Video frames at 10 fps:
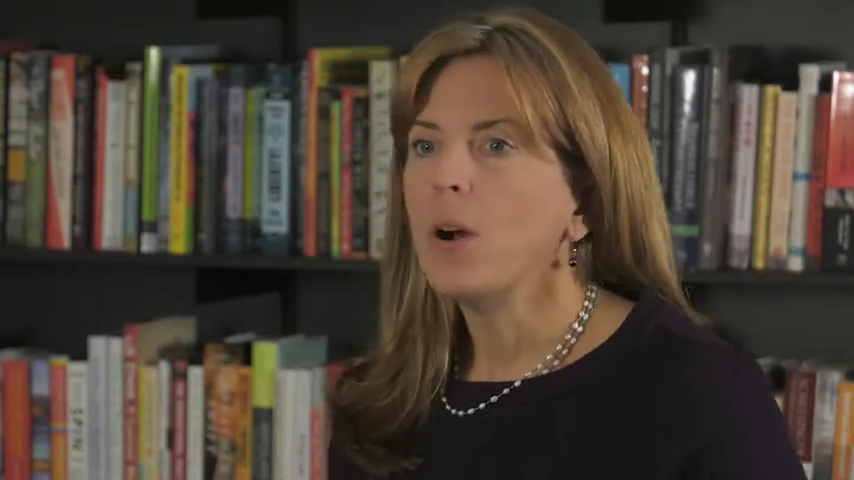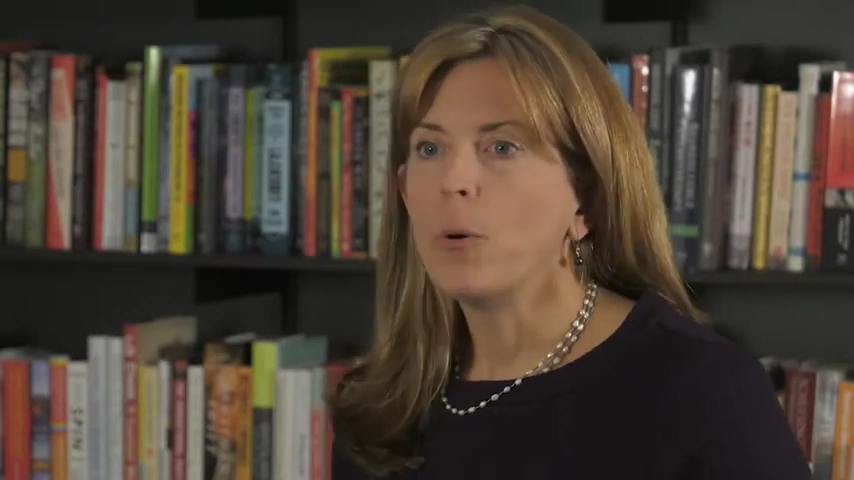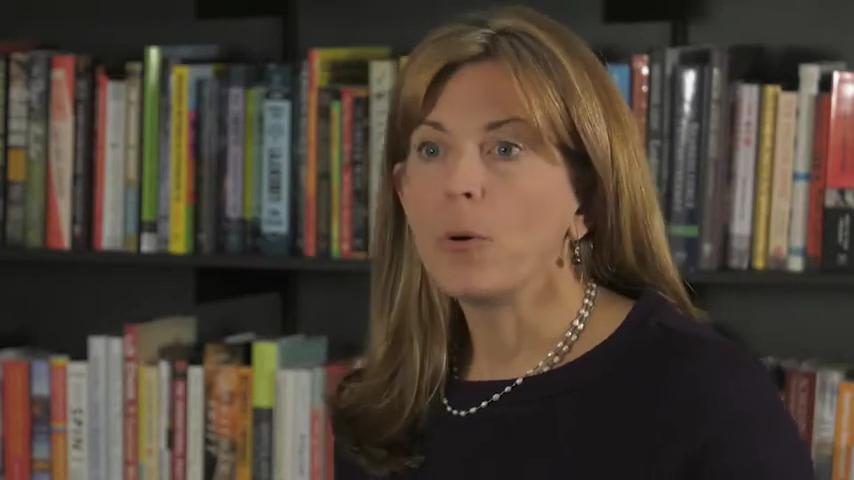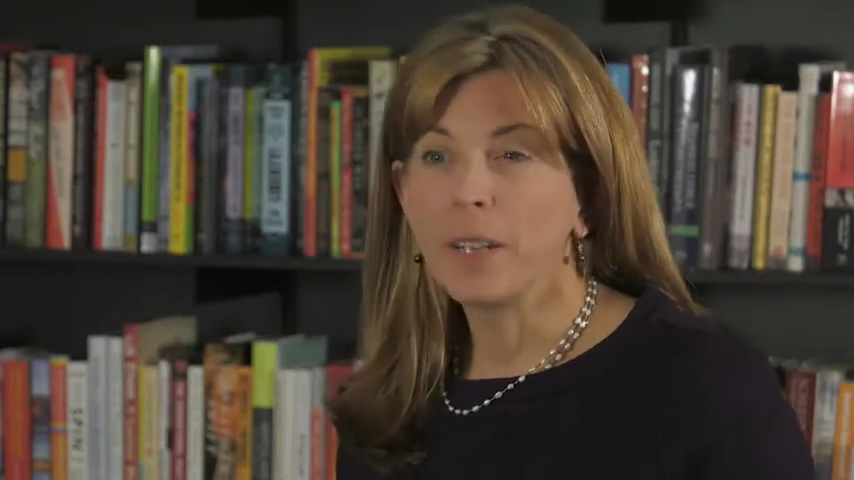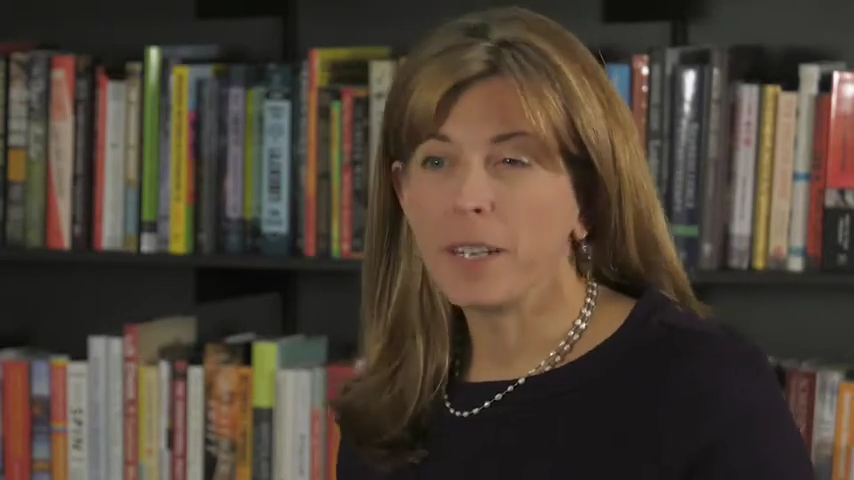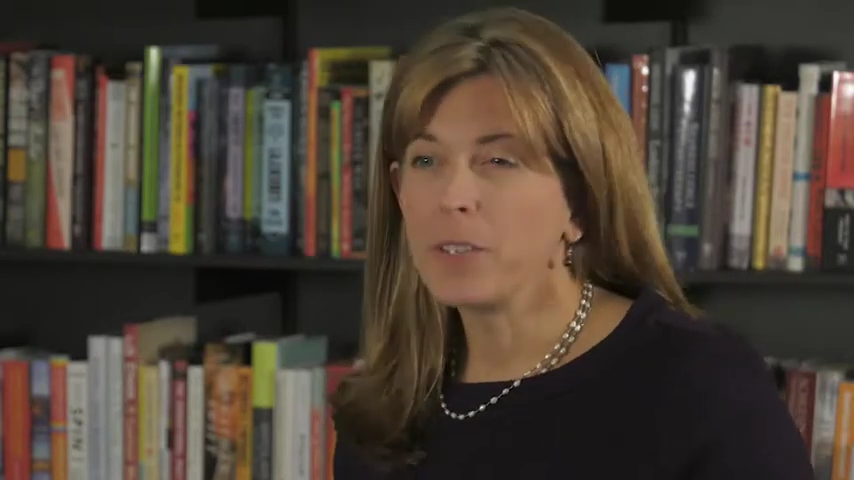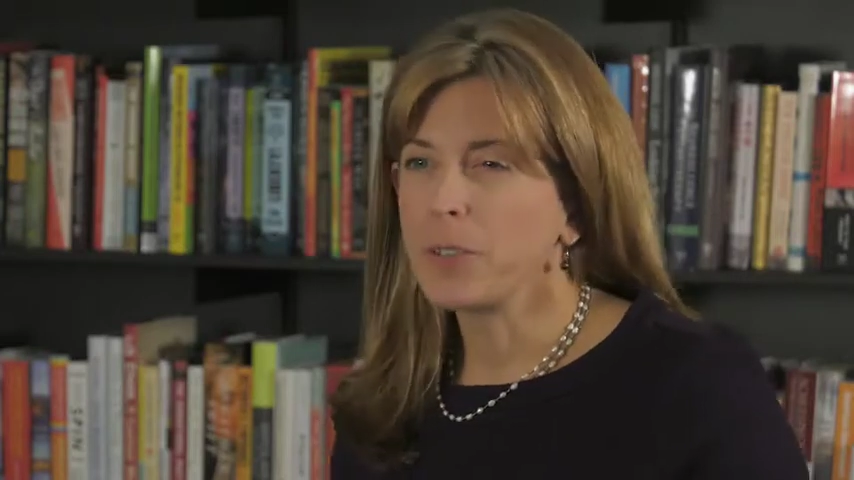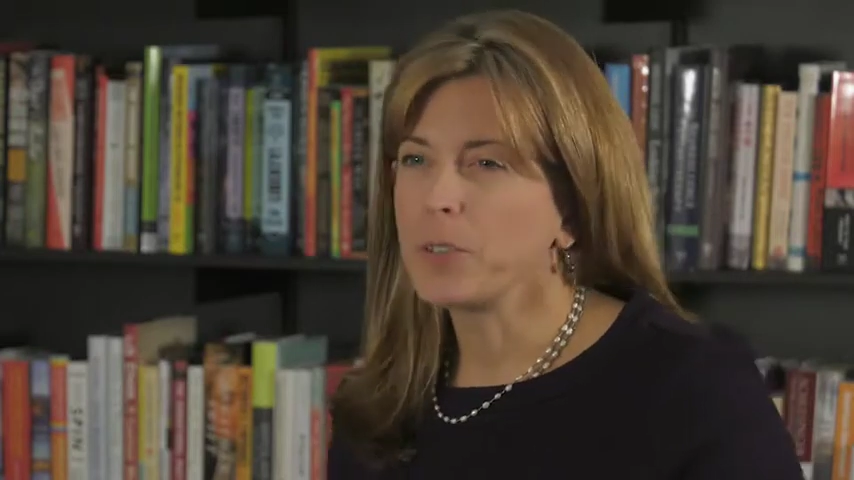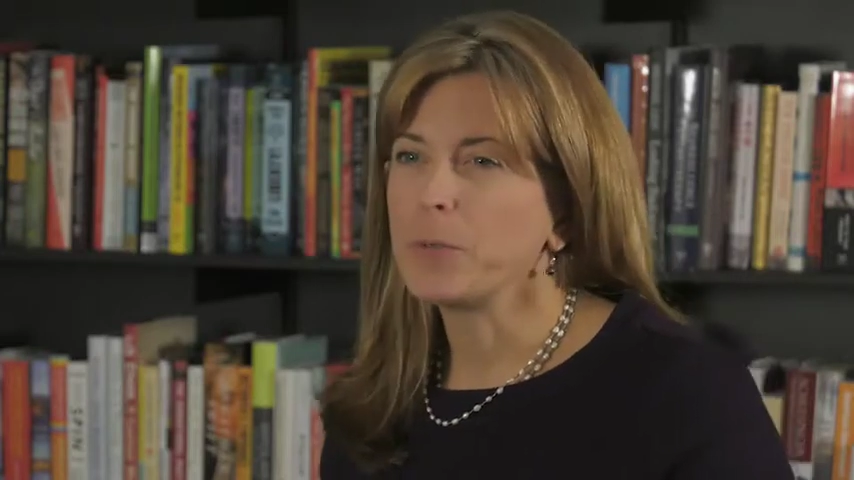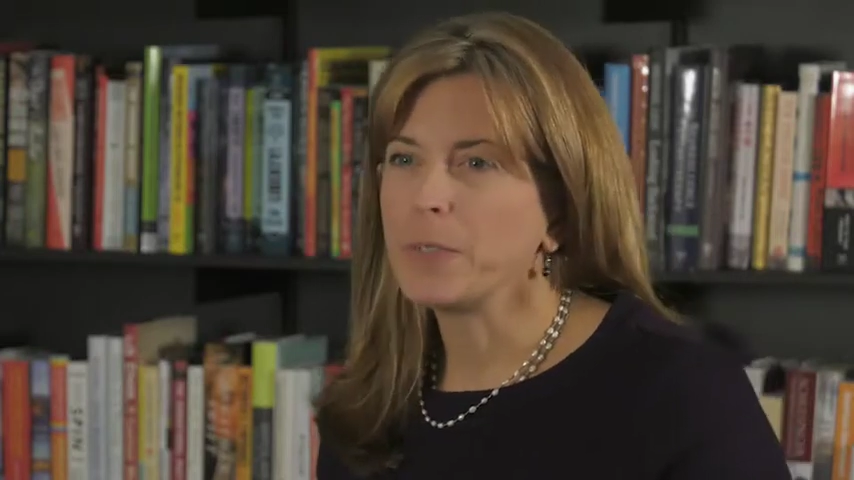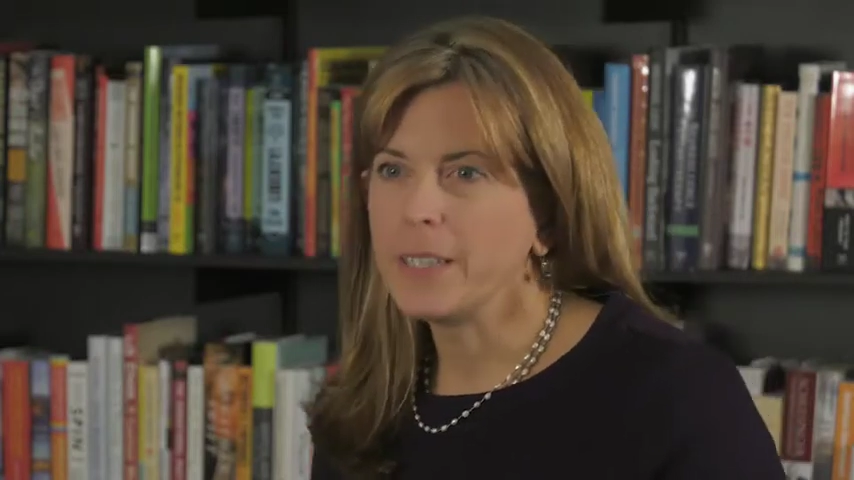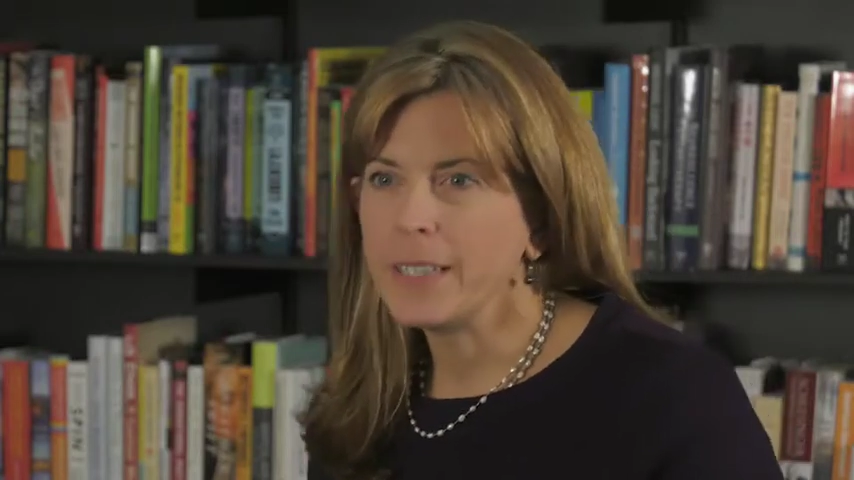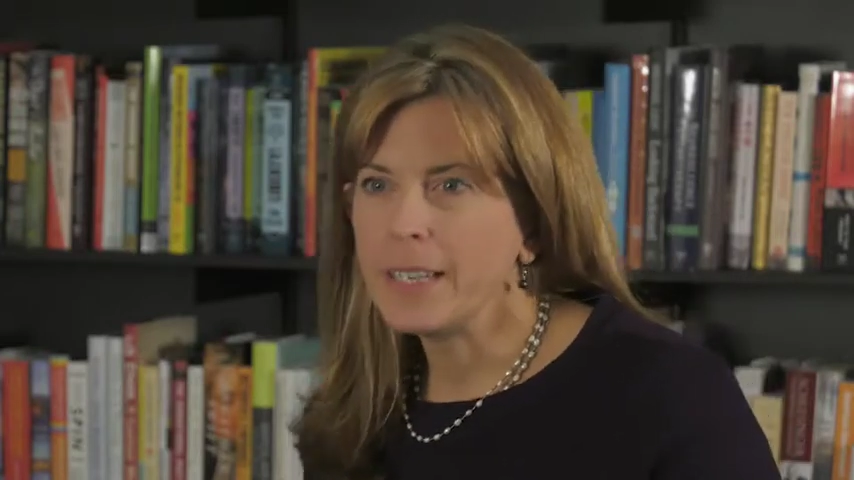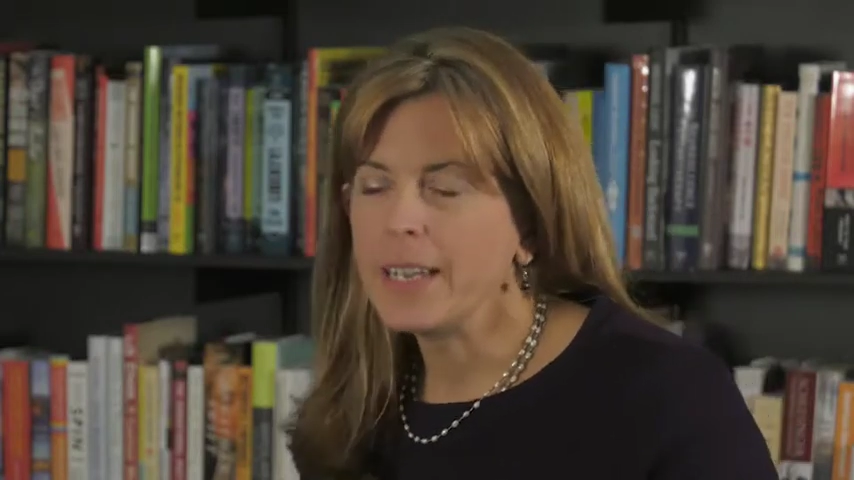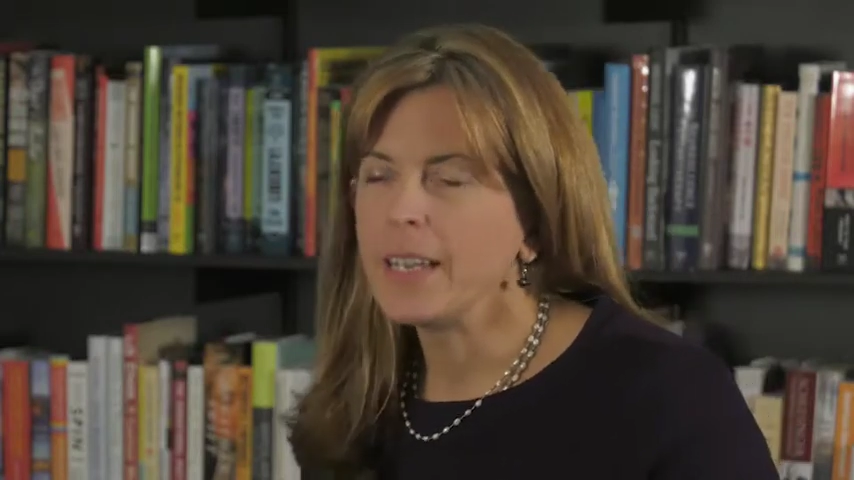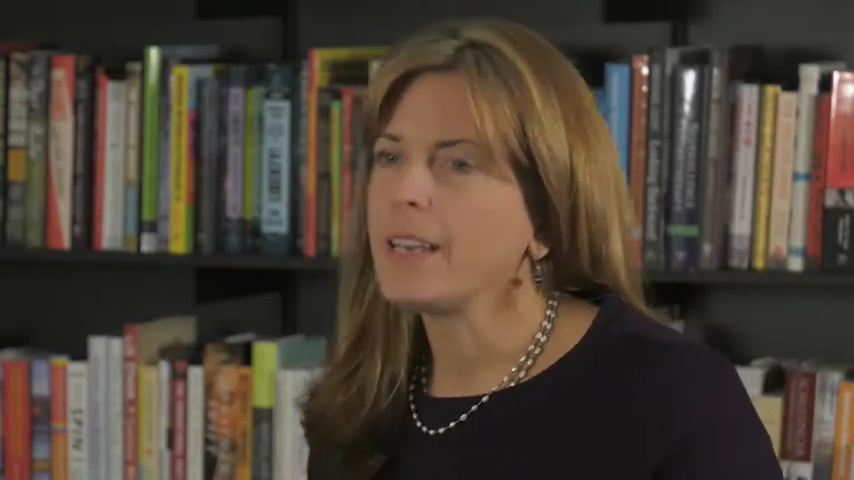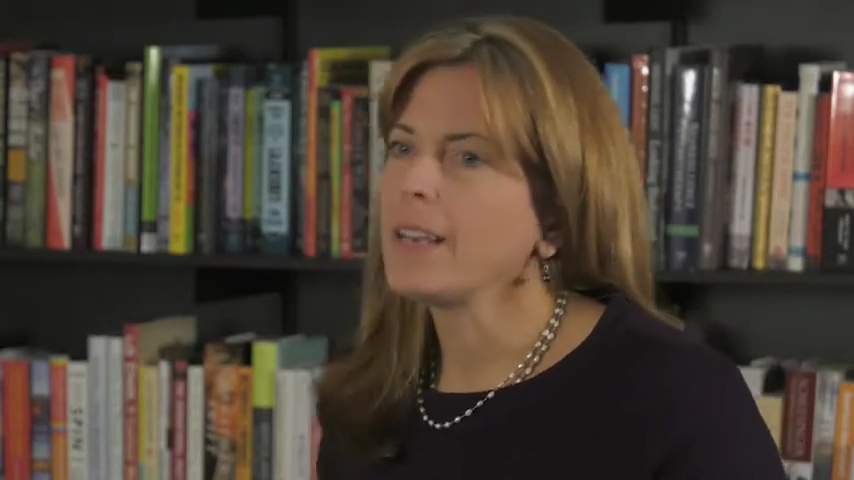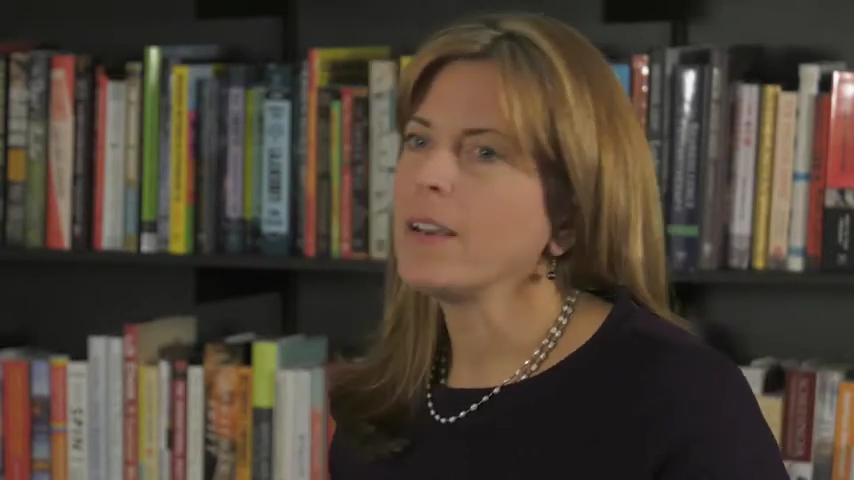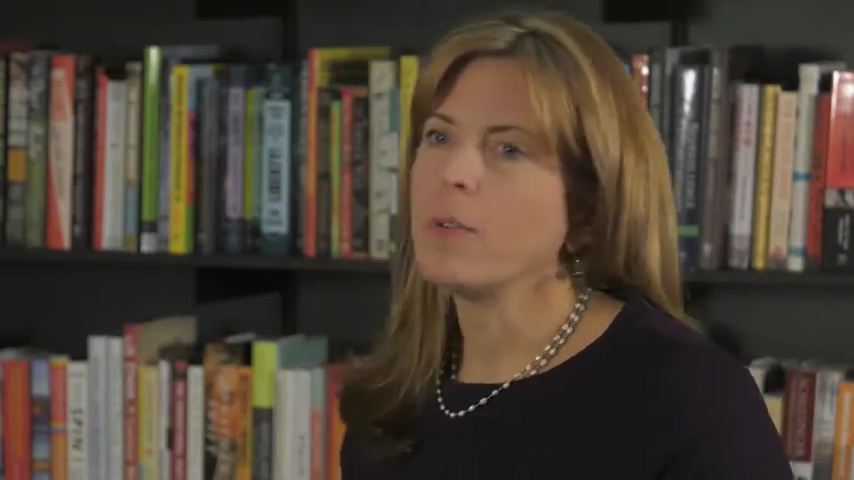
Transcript: or internal validity